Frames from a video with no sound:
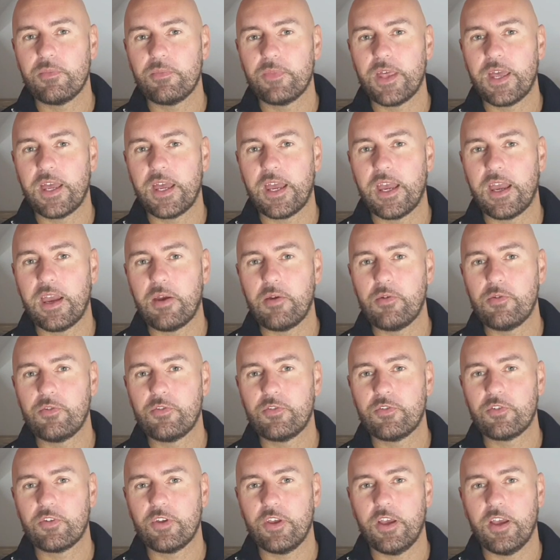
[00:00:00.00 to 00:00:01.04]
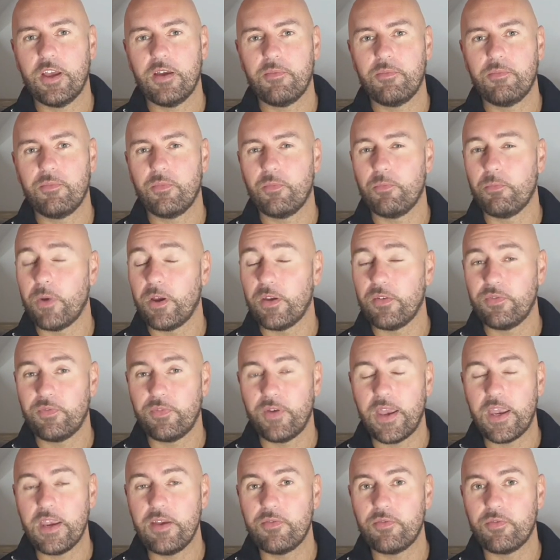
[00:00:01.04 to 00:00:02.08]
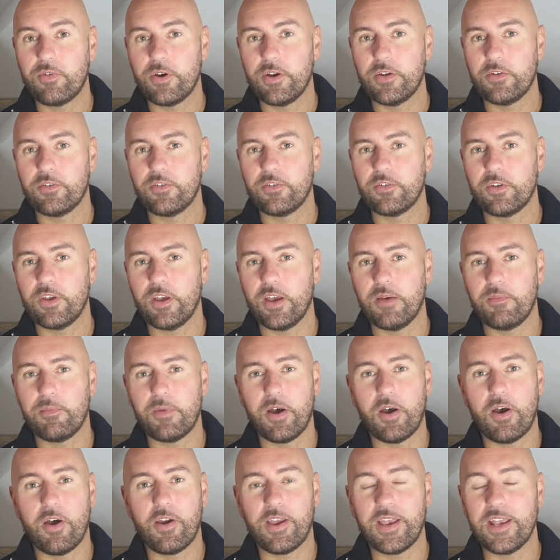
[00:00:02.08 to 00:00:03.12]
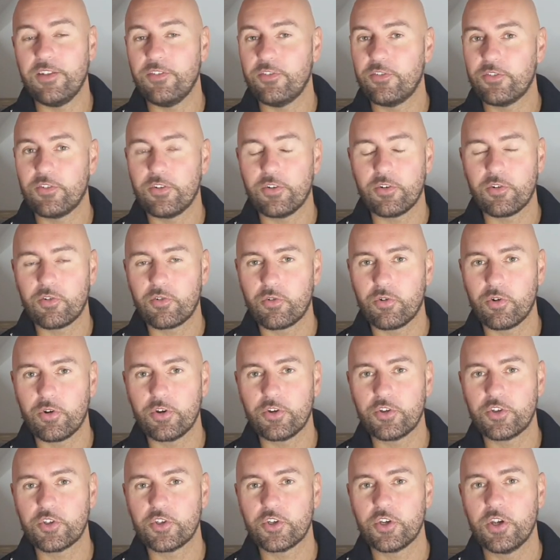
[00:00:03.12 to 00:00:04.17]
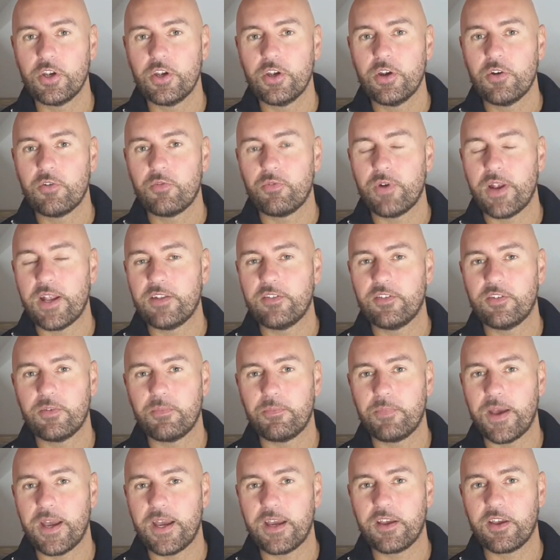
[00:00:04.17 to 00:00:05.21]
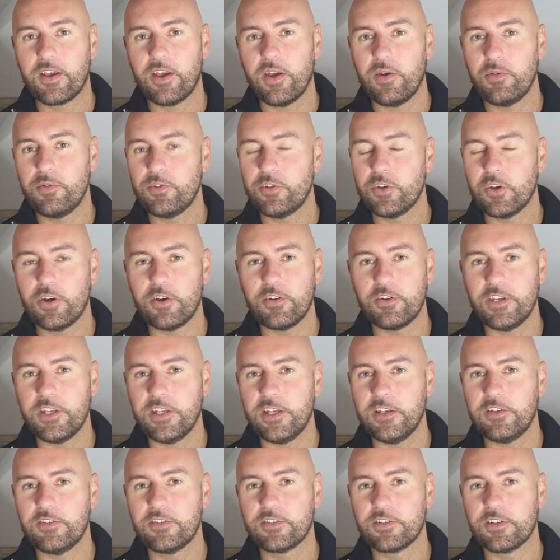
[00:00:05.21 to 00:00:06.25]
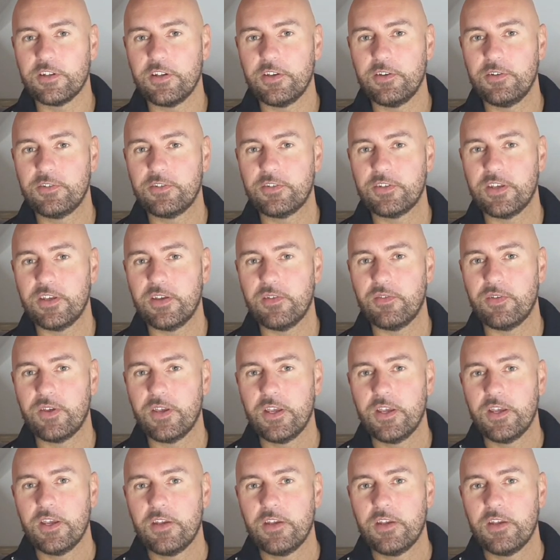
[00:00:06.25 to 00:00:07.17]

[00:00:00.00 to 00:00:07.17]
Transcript: the house. My favourites are Instant Crush, Red Tobacco, Jardine exclusive,